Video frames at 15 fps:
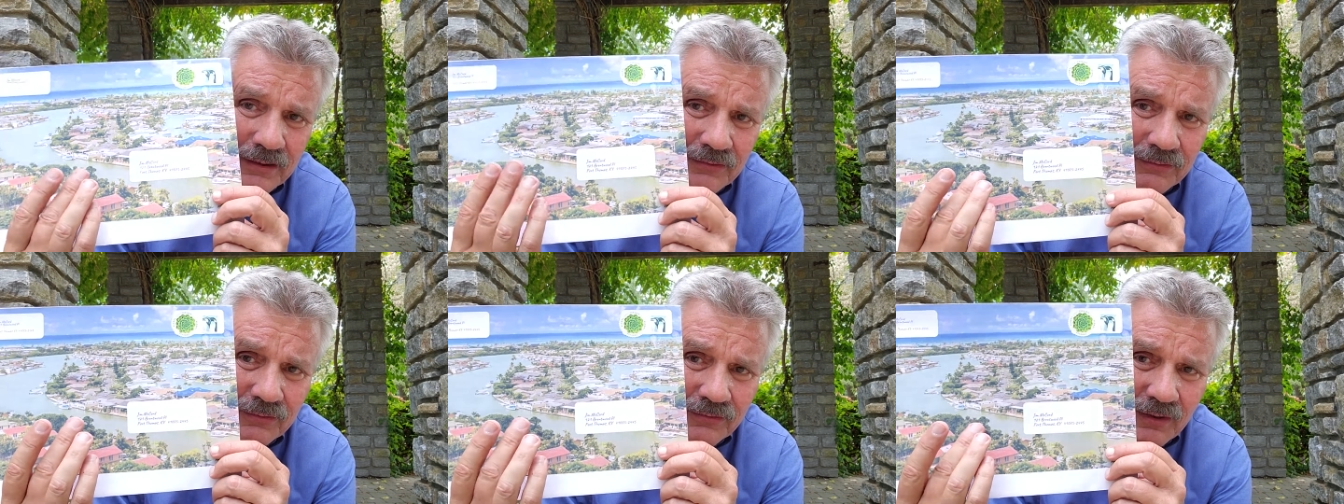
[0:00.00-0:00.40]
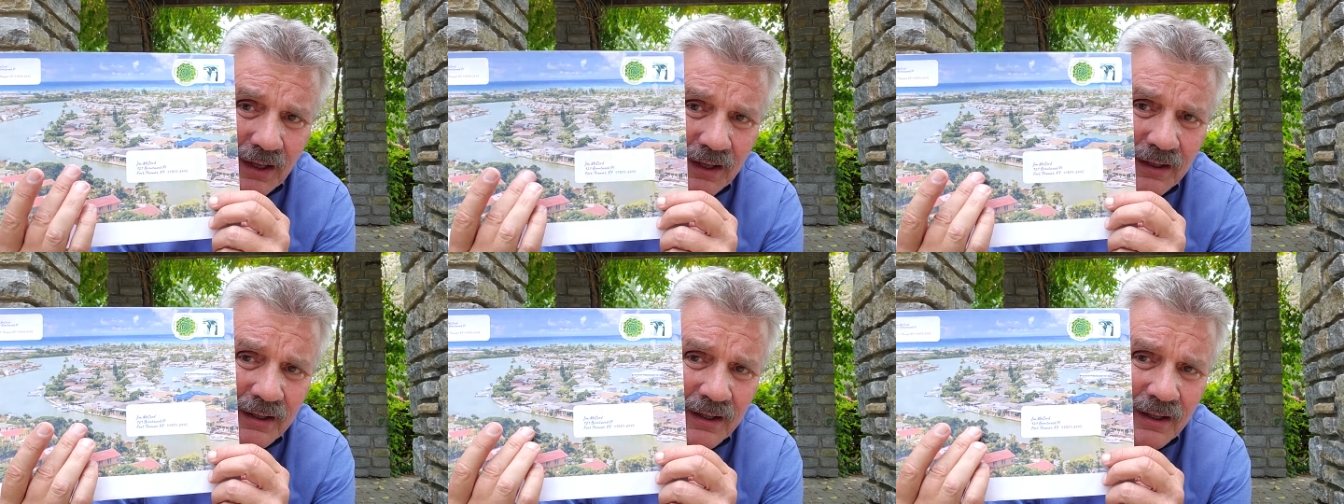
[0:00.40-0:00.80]
This is
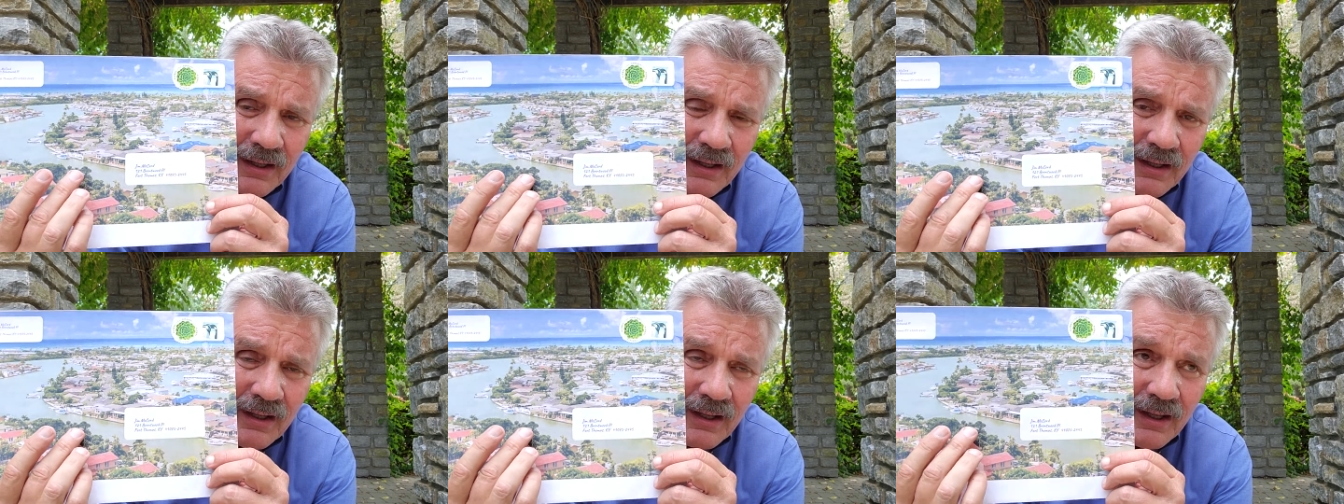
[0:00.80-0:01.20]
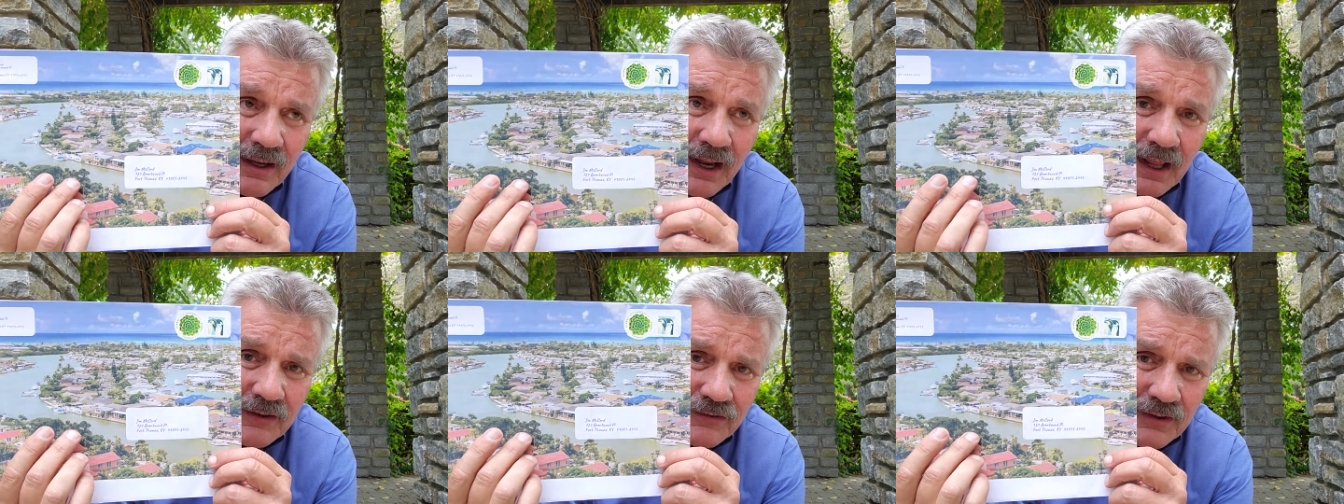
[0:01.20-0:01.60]
a,
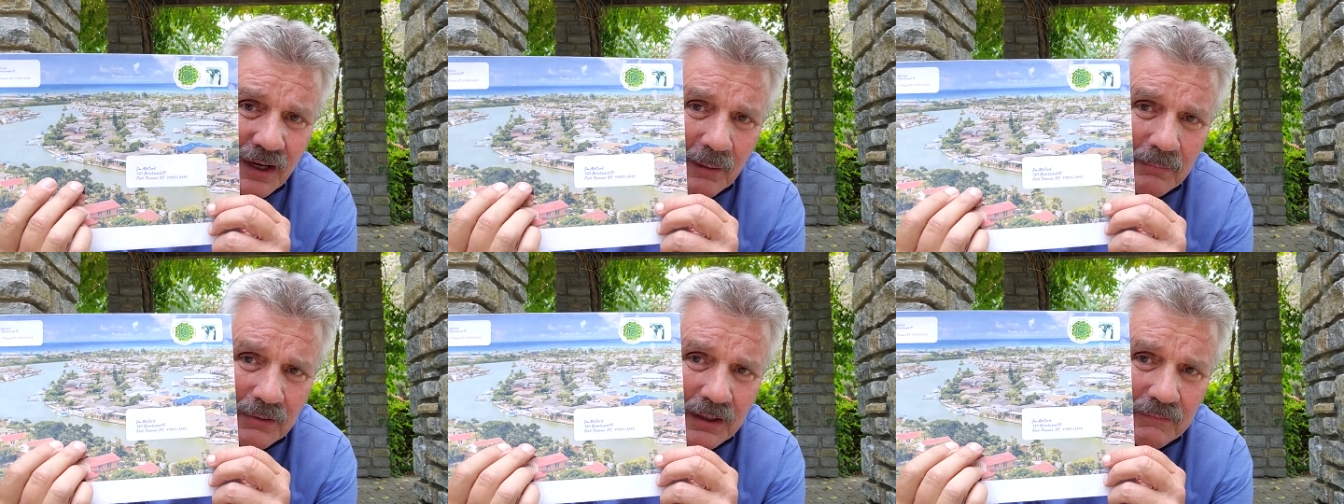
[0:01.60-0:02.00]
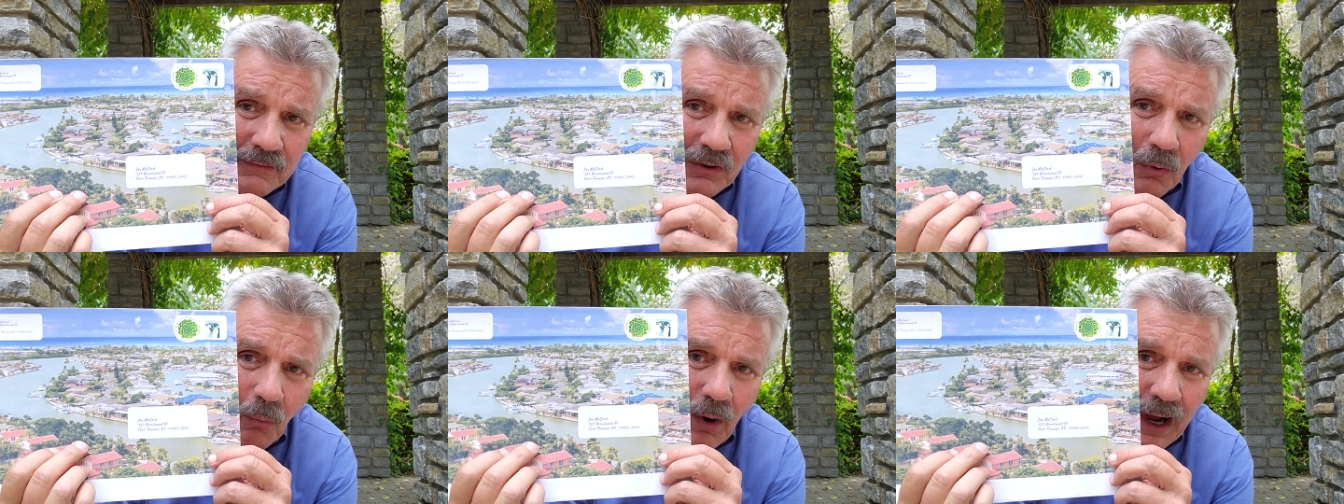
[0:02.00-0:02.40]
an agent, I believe, in
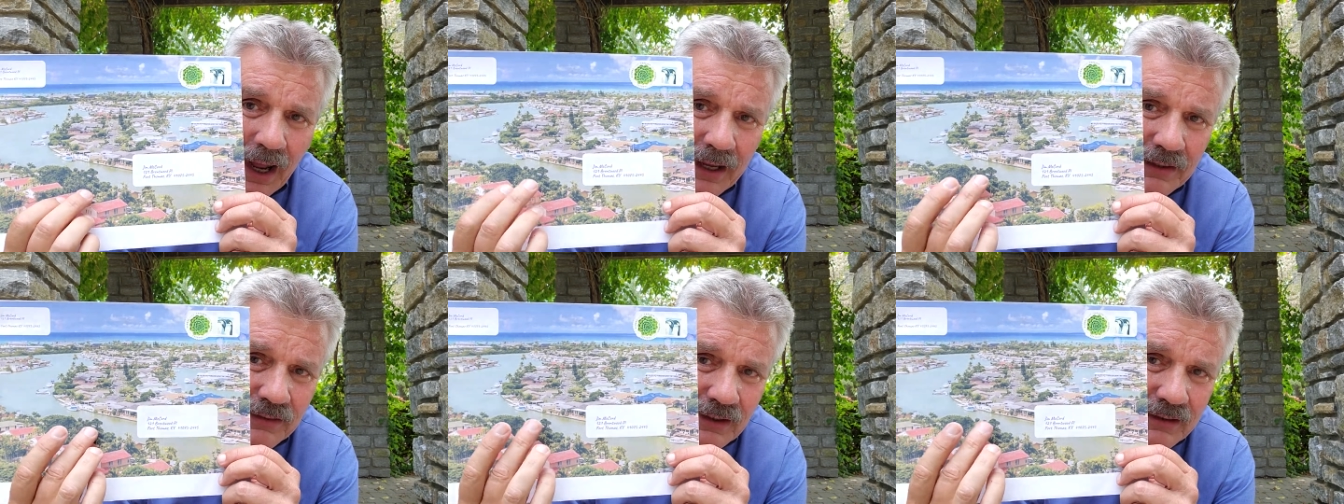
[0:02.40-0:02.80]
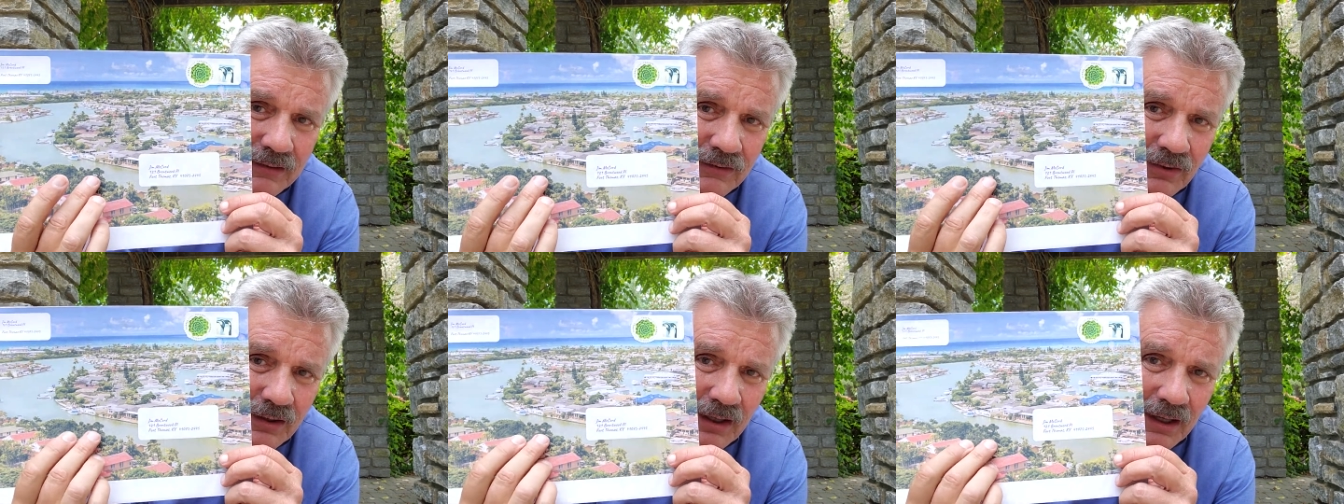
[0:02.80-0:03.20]
Hawaii that
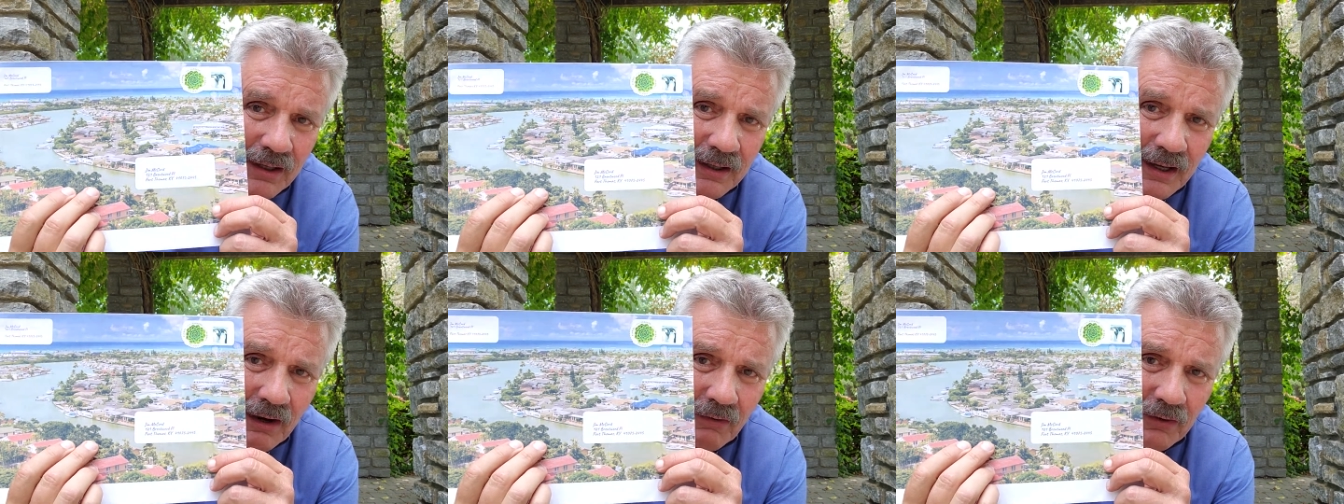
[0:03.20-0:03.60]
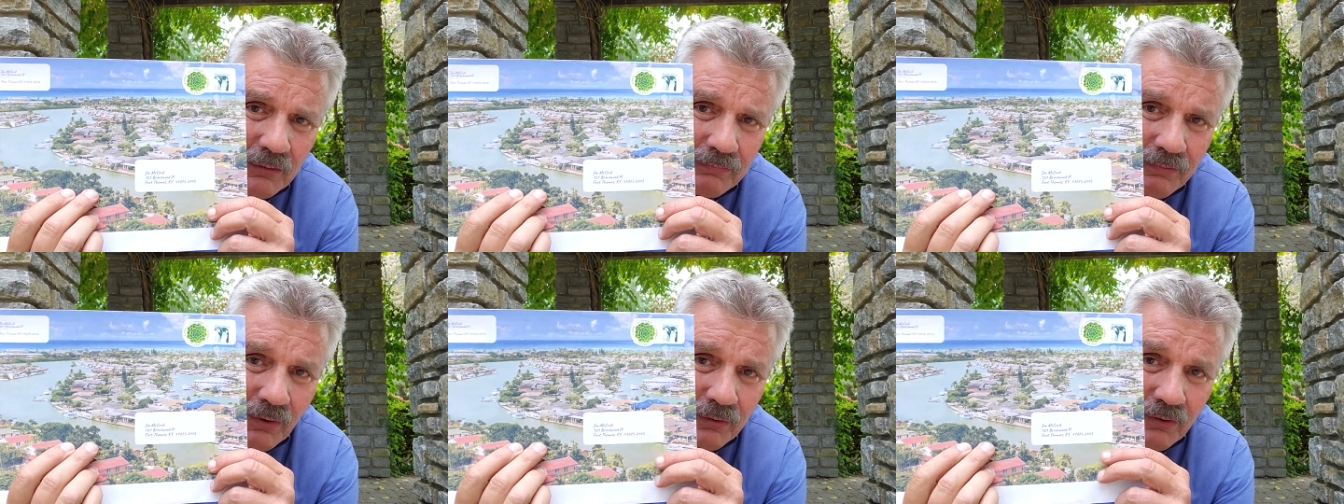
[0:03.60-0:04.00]
took an aerial
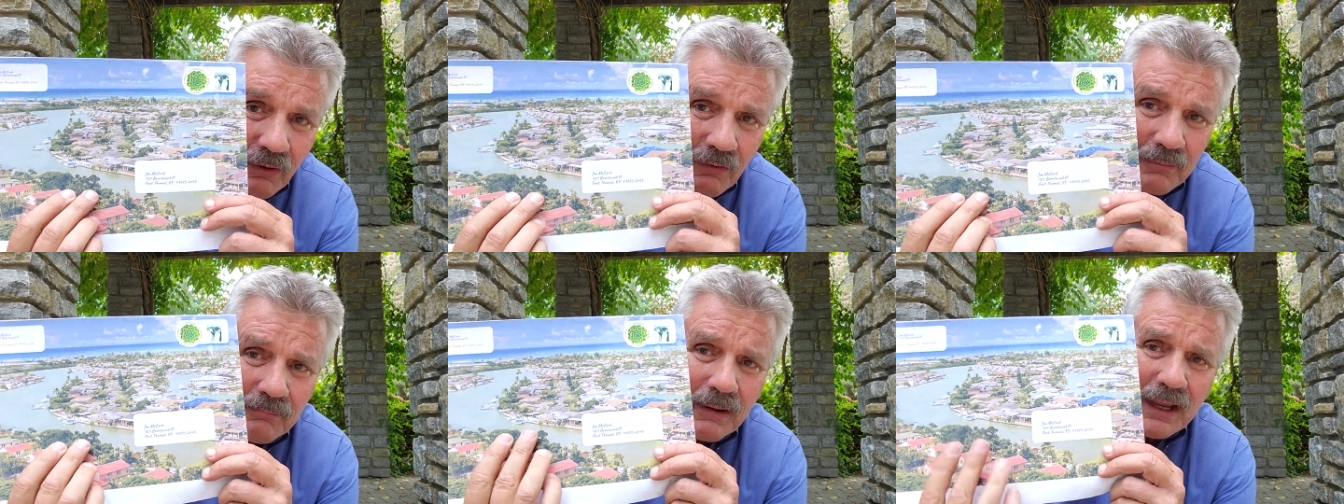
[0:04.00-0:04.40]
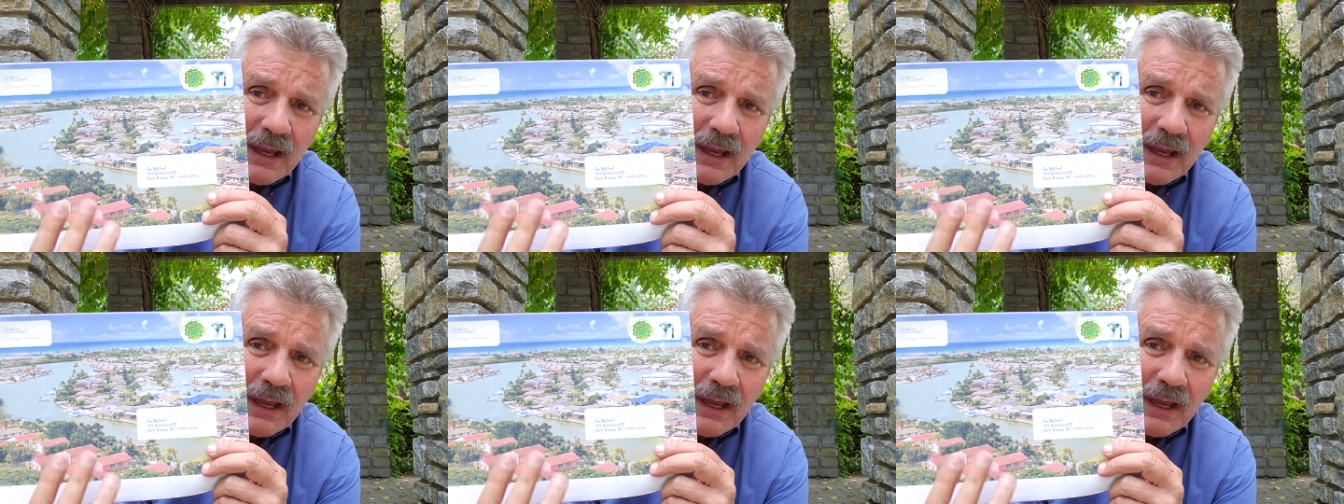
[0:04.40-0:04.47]
photo and